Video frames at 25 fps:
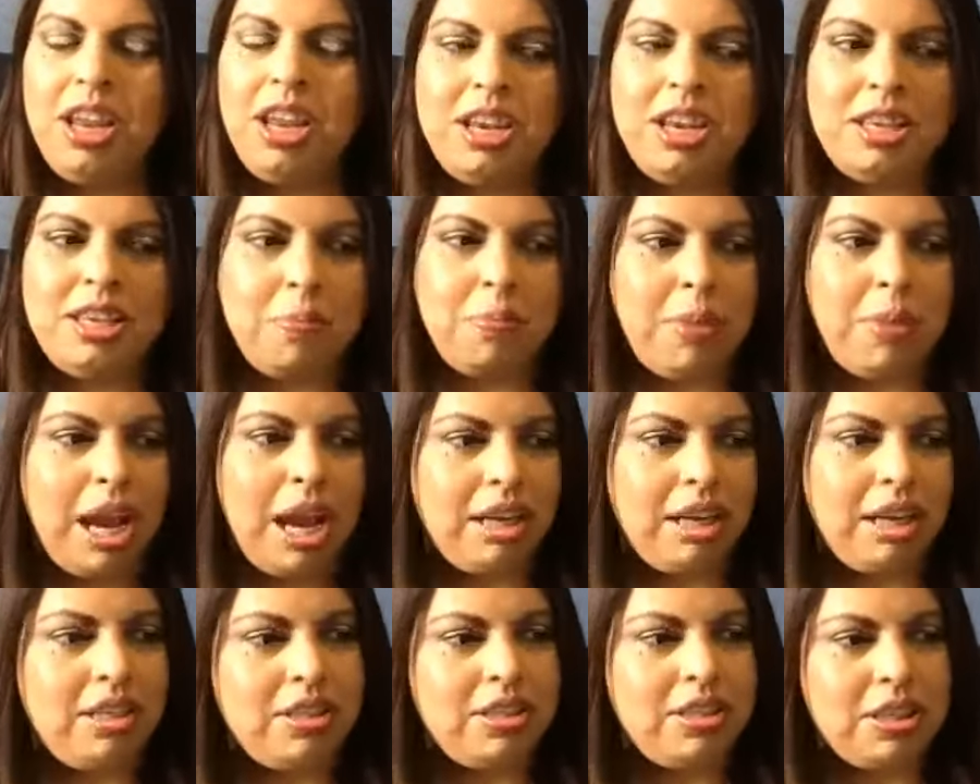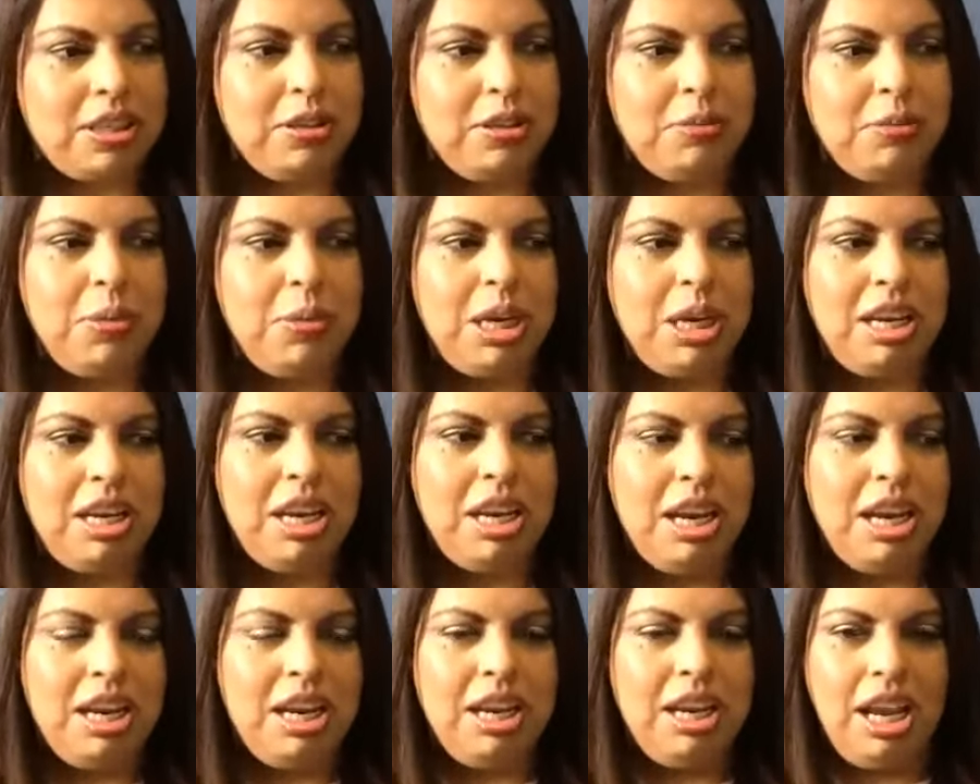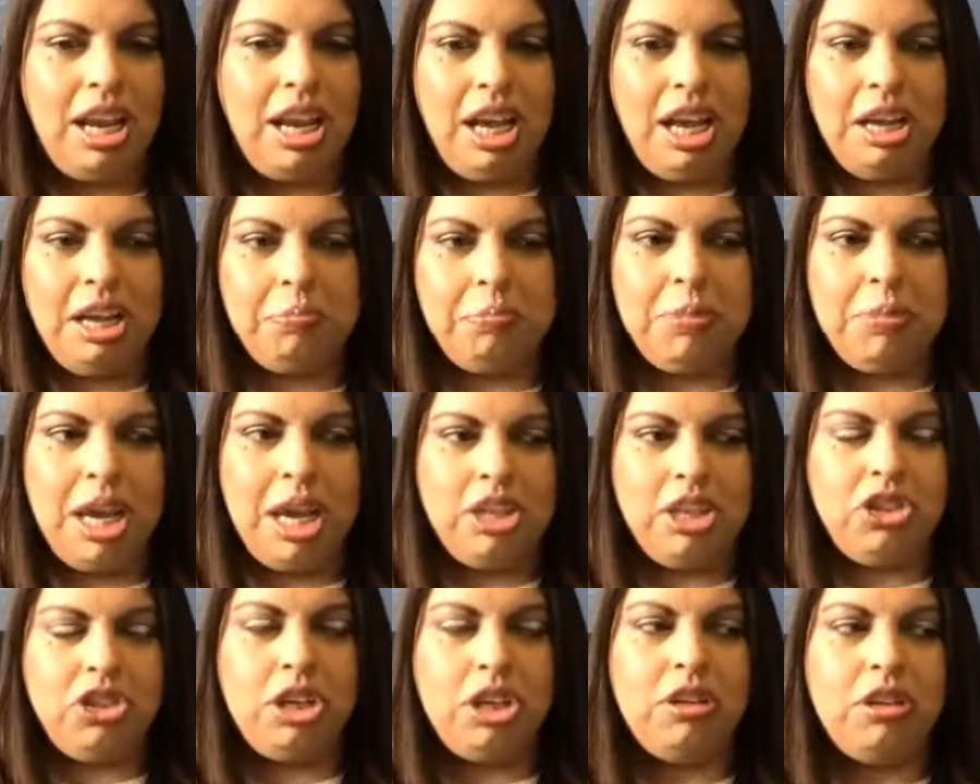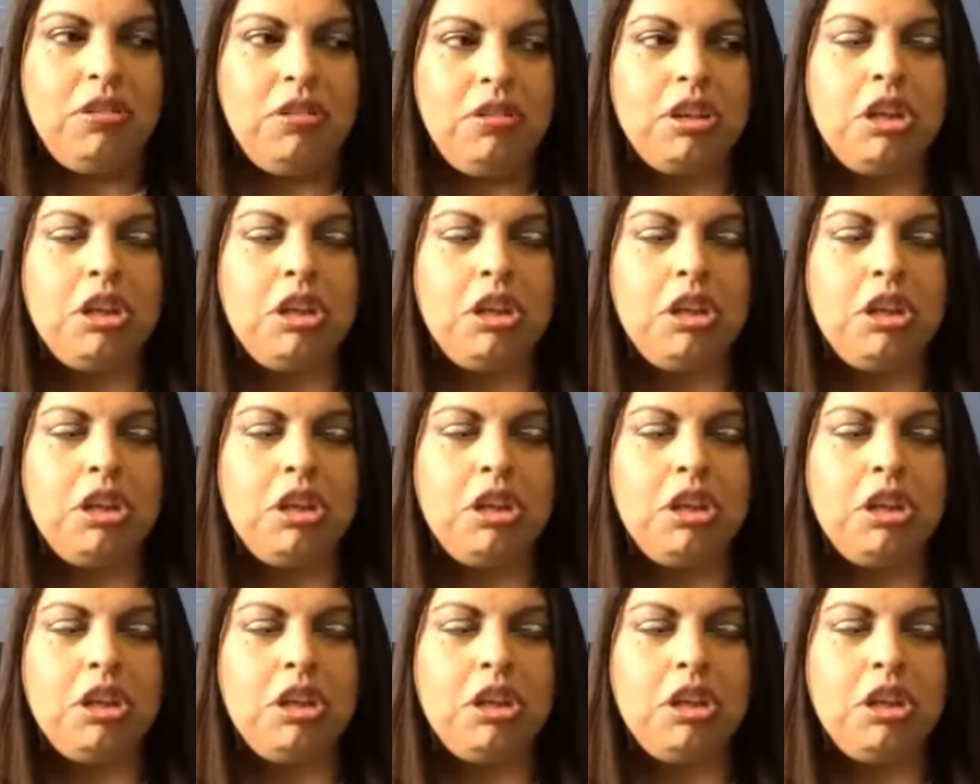the practice could be a general